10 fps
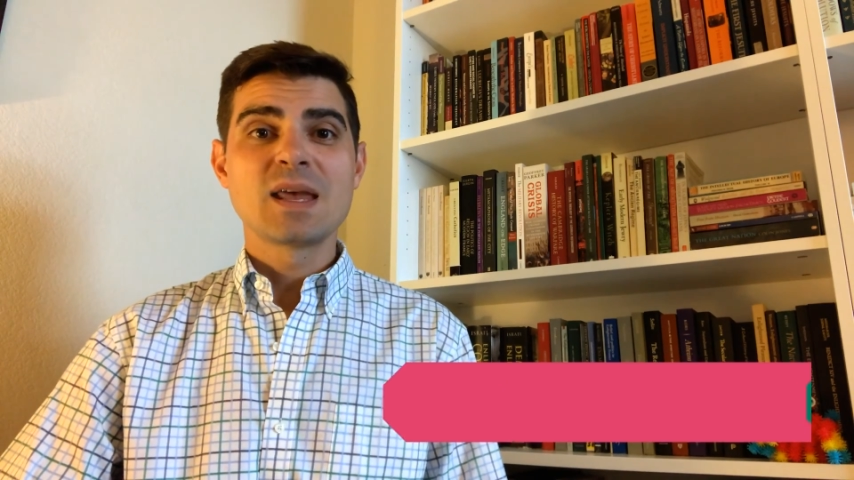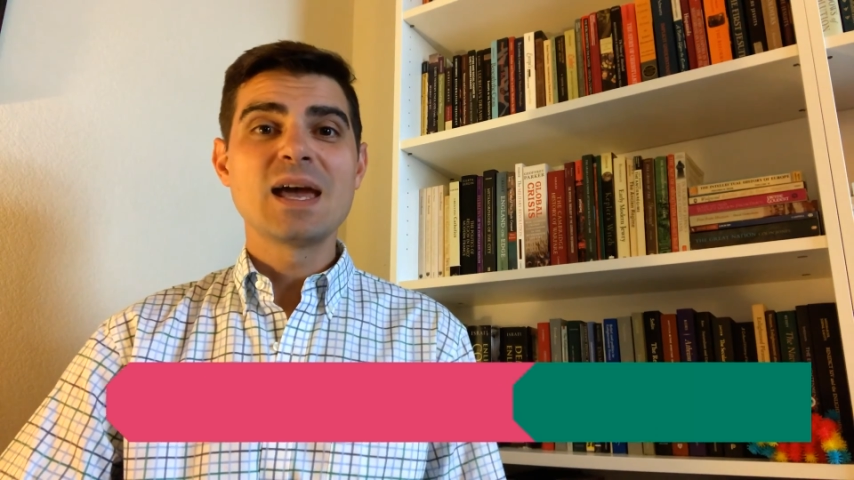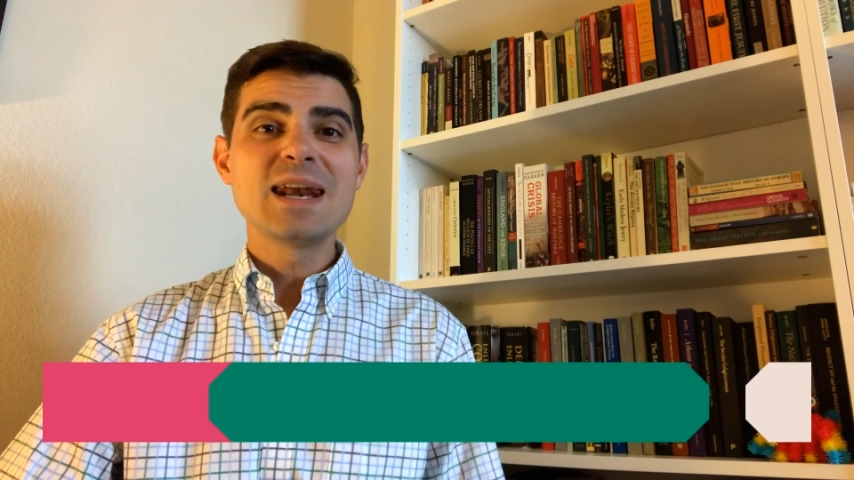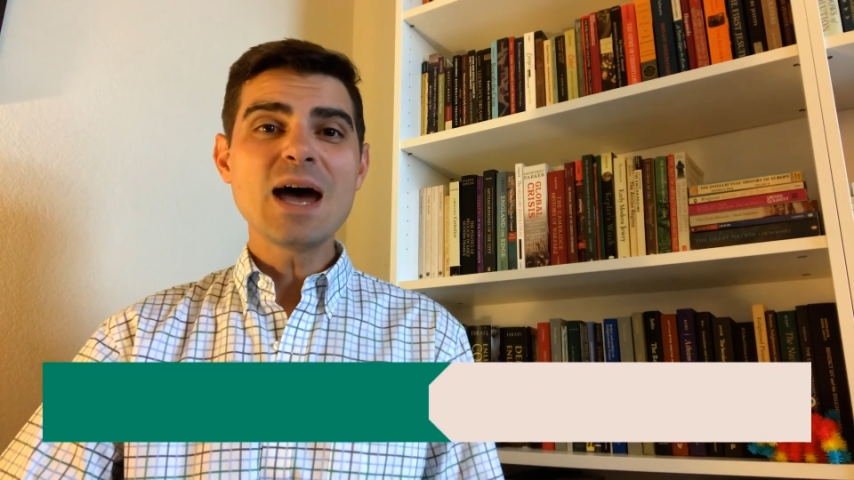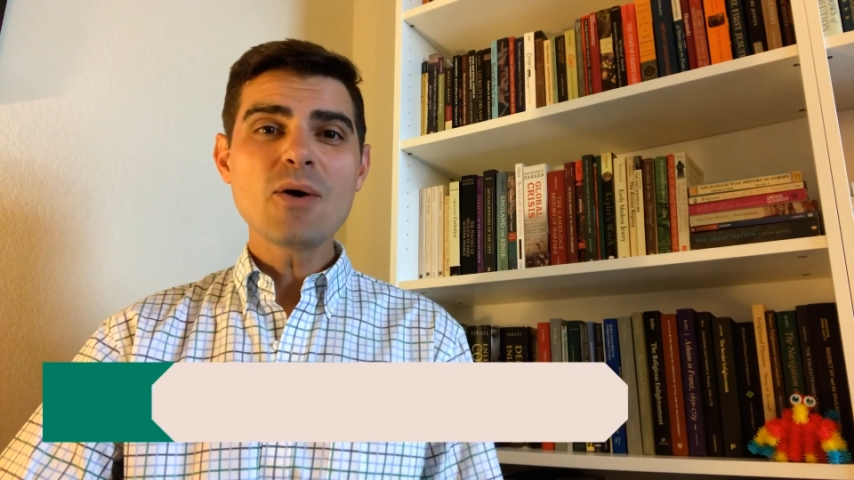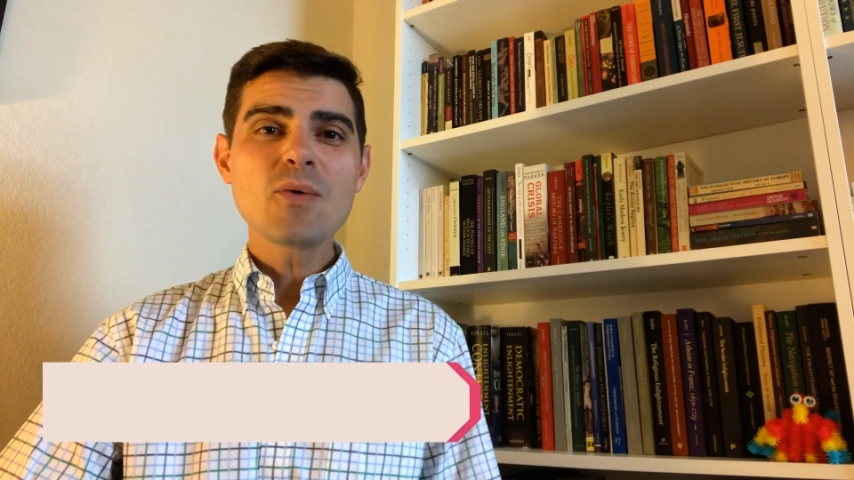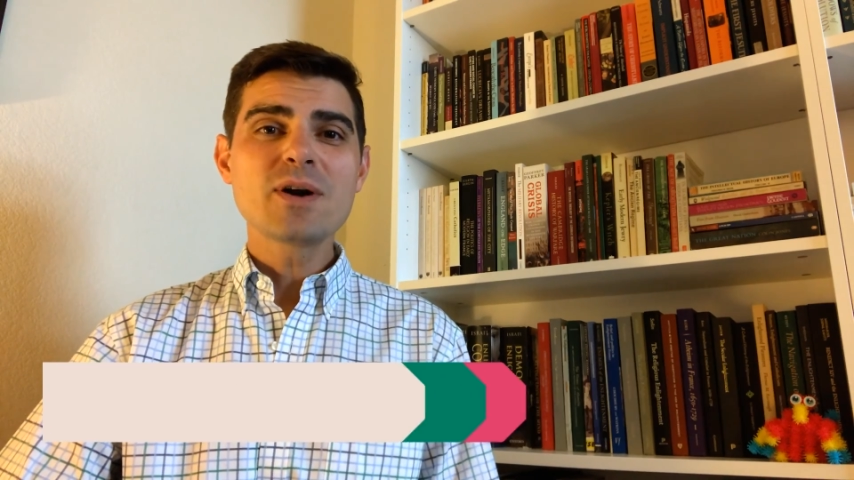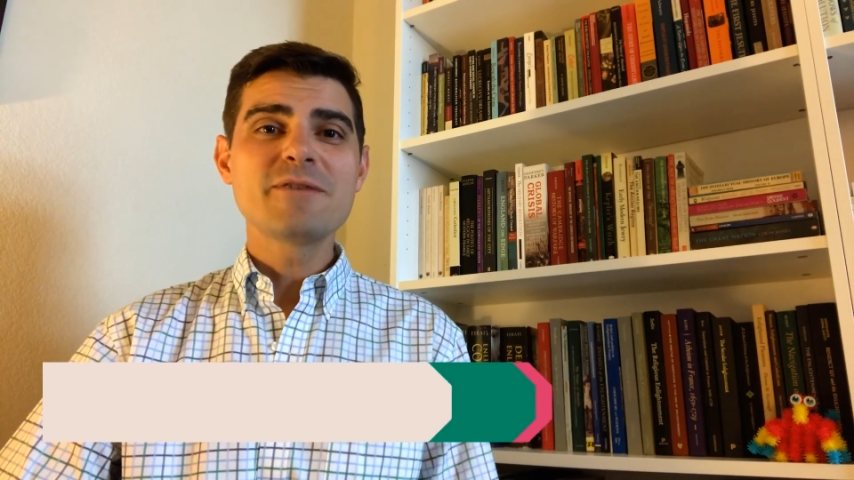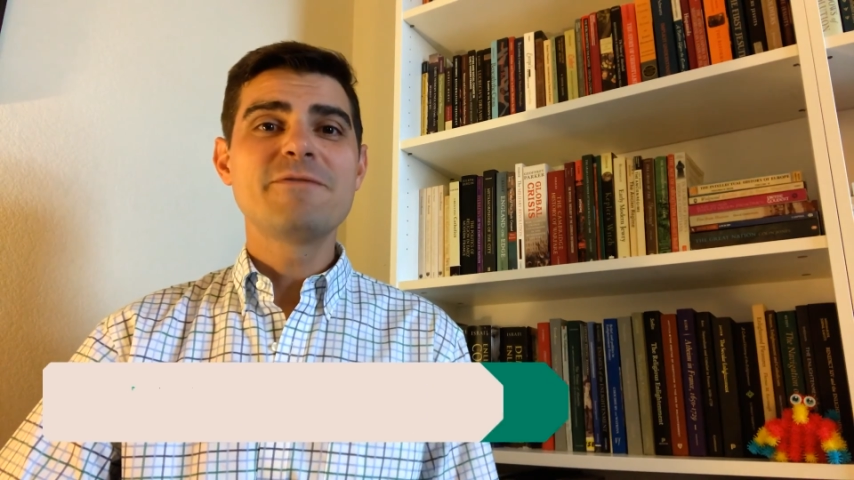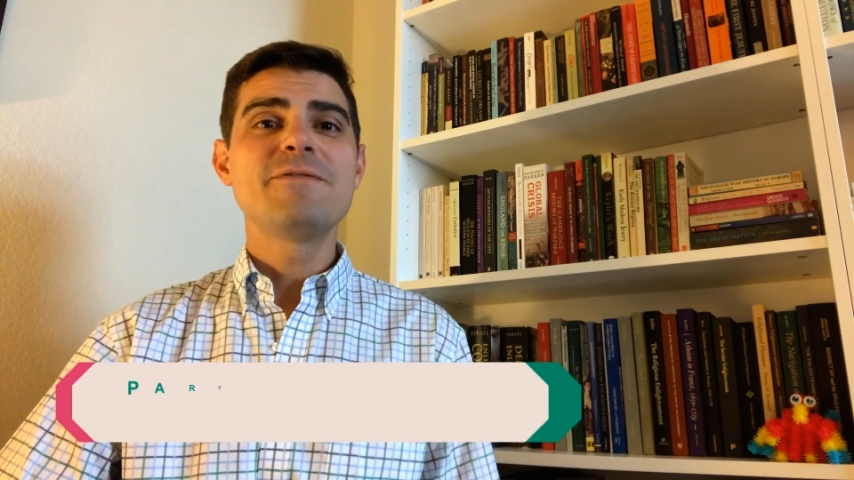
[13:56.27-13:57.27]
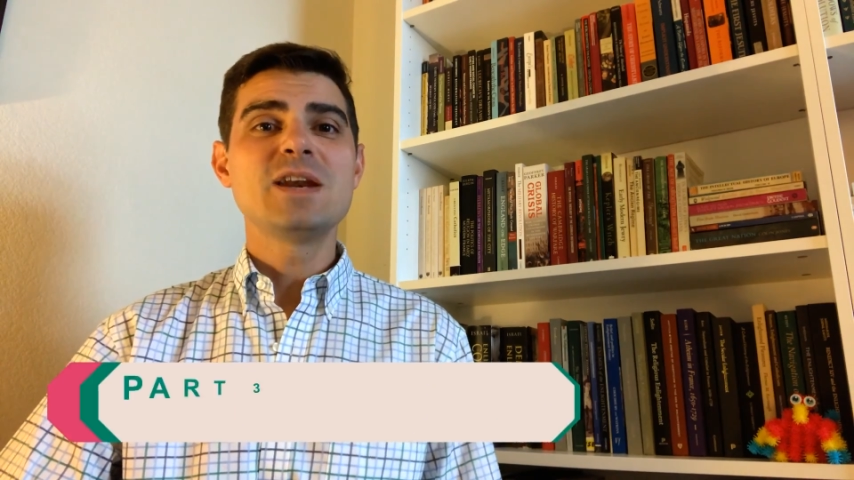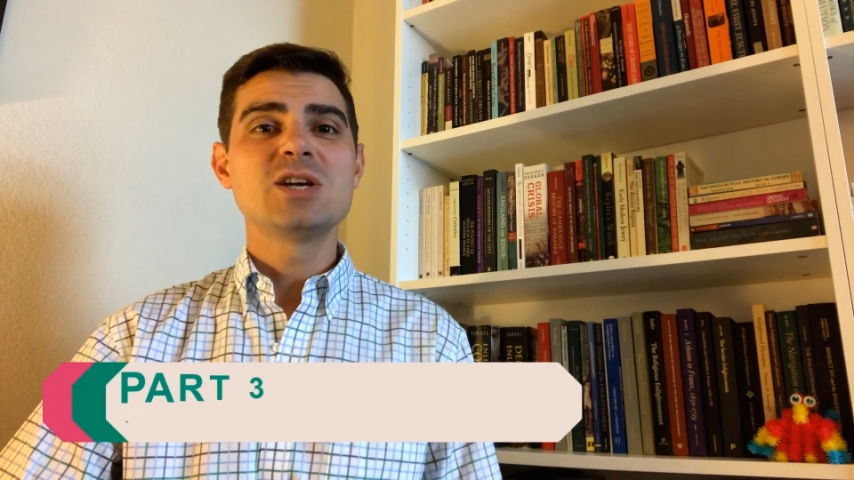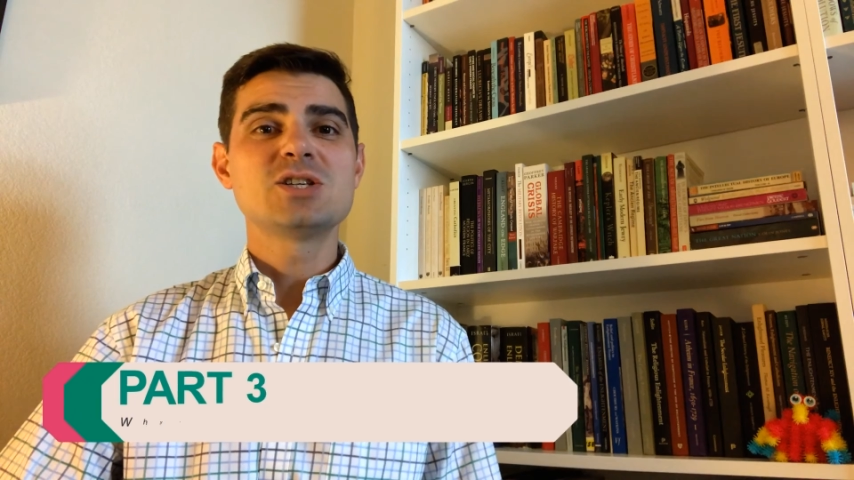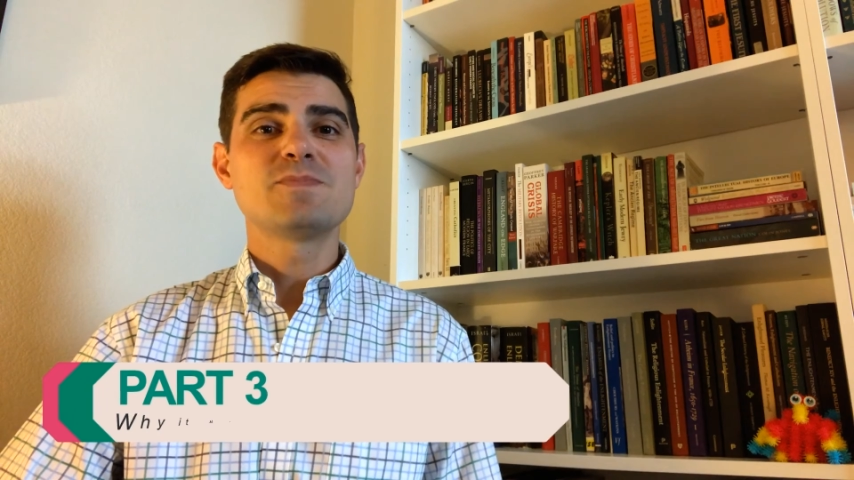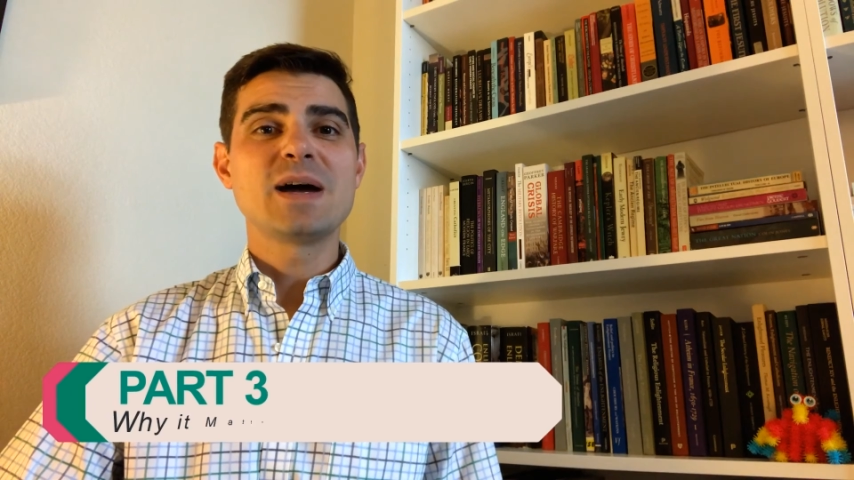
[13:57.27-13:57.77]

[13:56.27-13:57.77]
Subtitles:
And now I want to finish